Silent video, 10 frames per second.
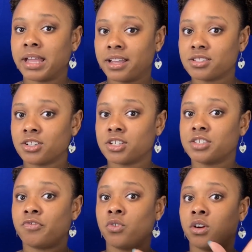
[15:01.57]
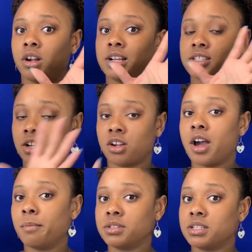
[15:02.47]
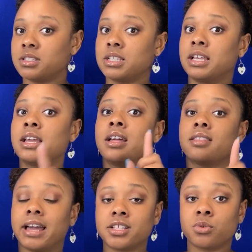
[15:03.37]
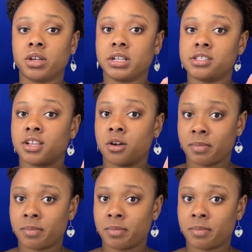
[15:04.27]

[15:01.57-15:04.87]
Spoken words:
answers for a certain competency, that's where you need to go